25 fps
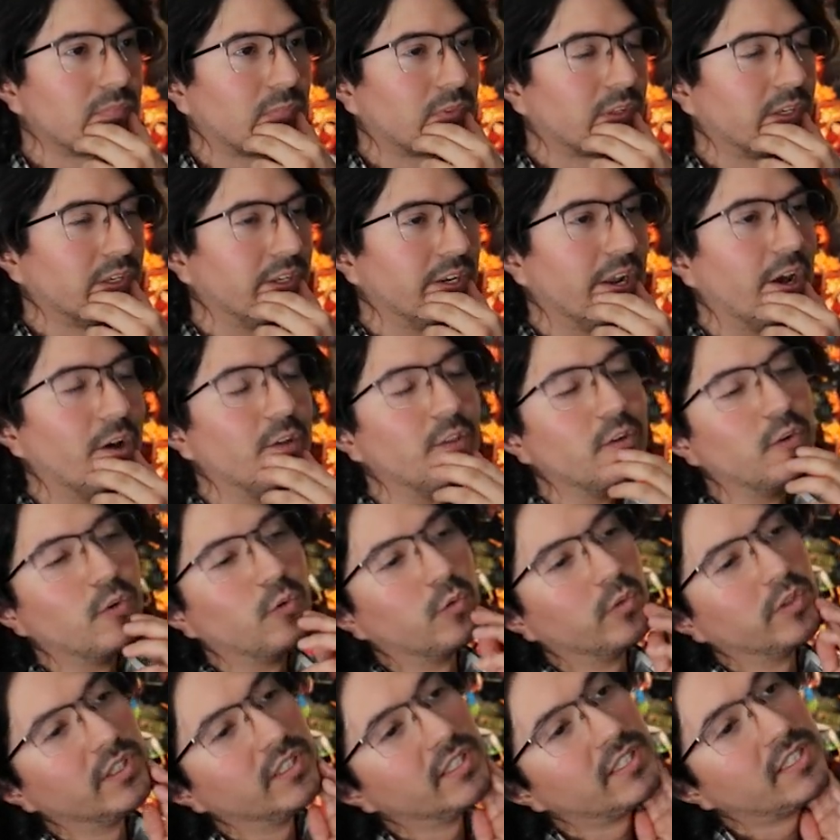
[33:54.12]
Okay, now they're
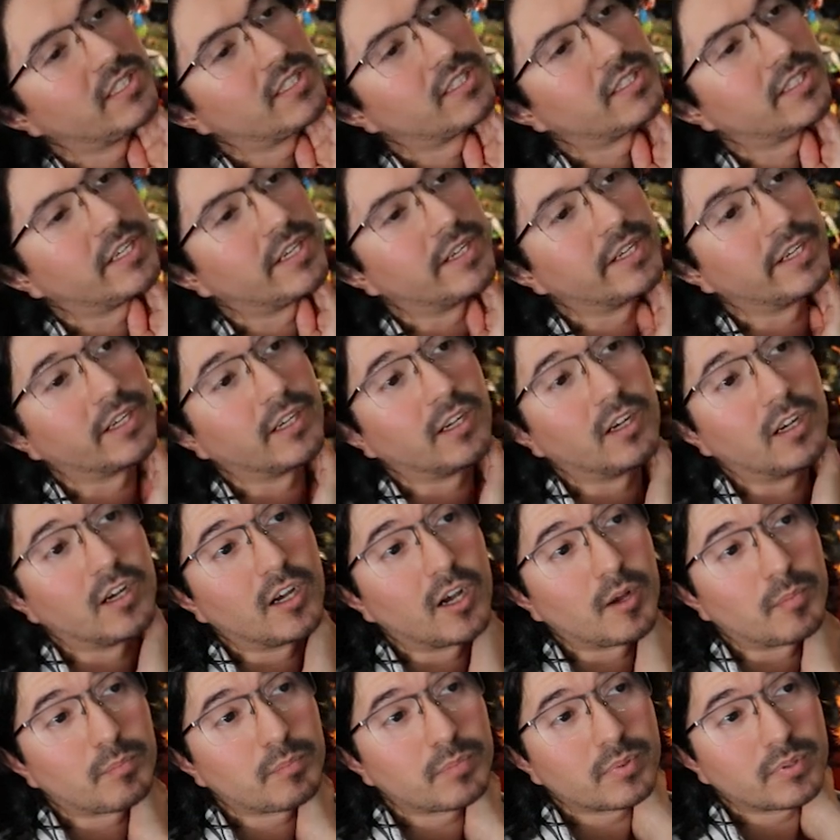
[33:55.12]
really setting
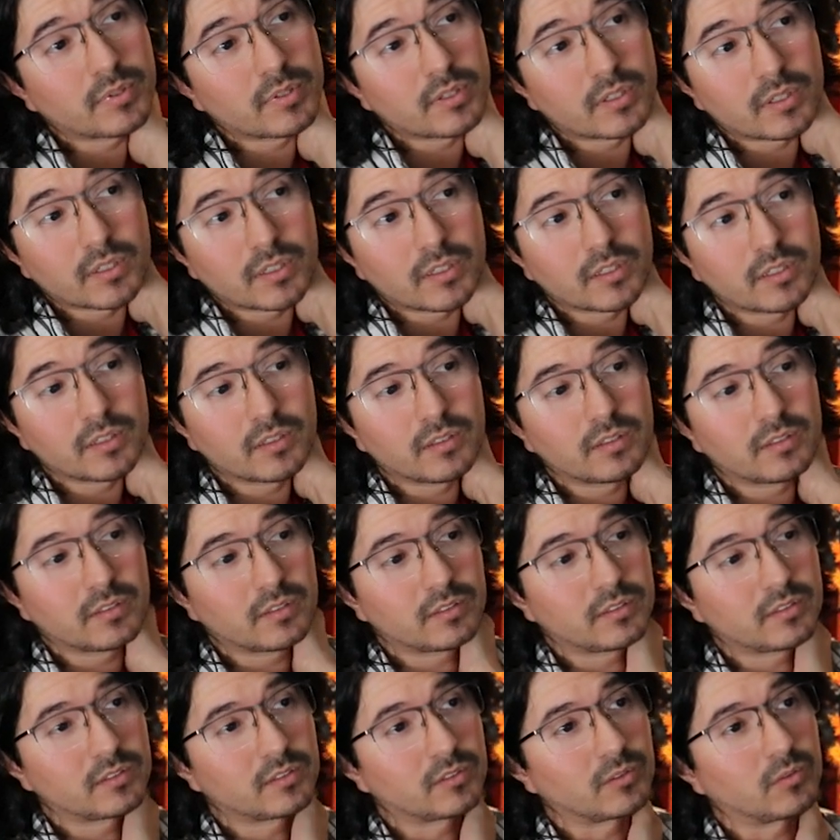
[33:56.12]
up.
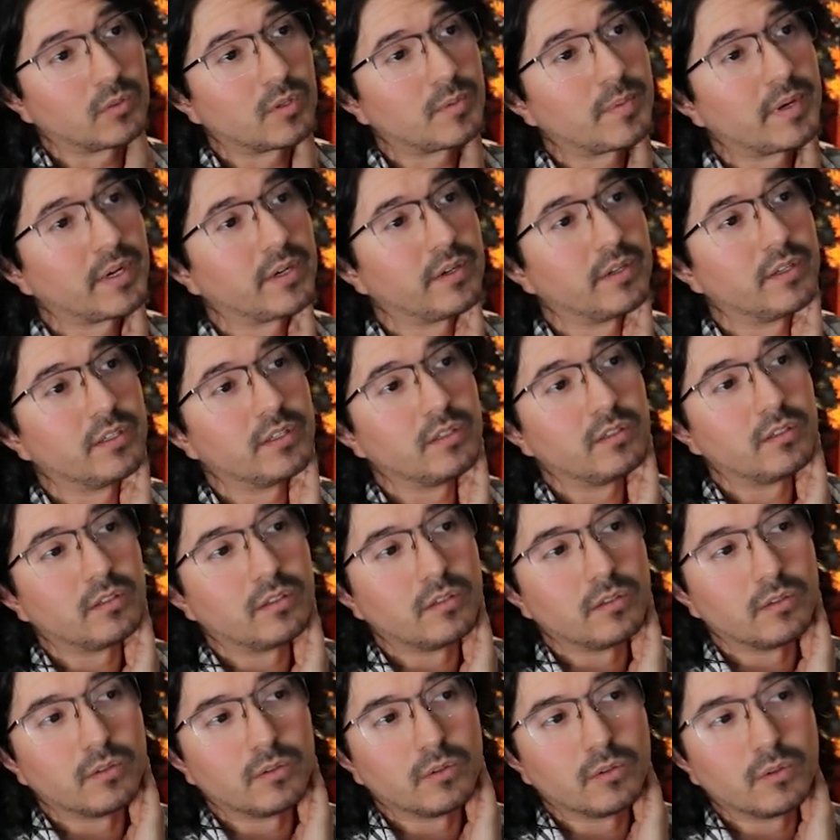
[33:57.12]
So what am I going to
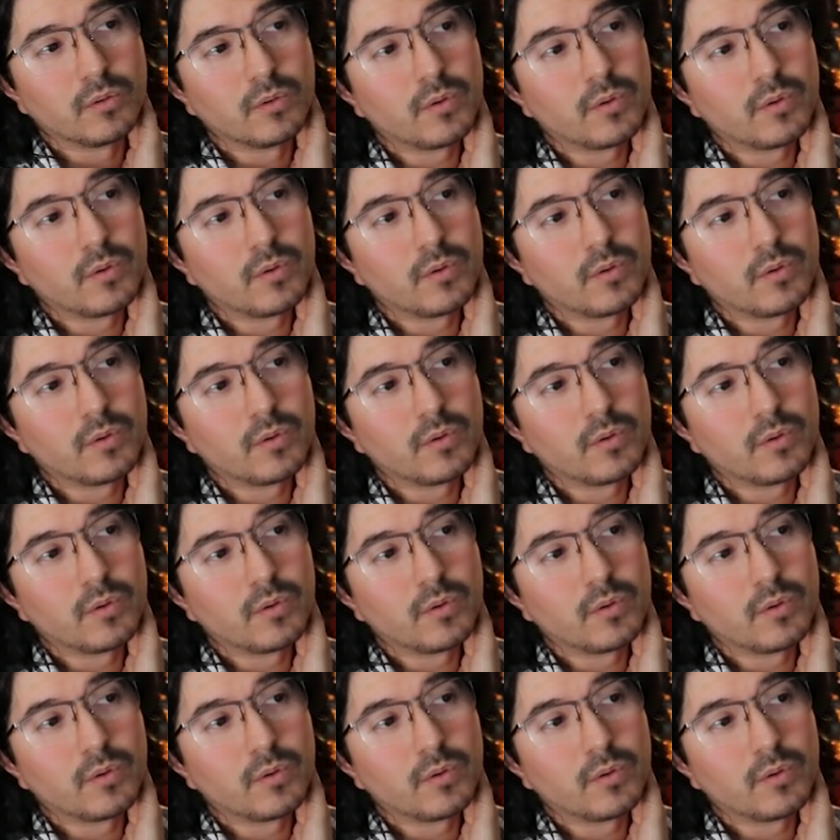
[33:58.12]
do?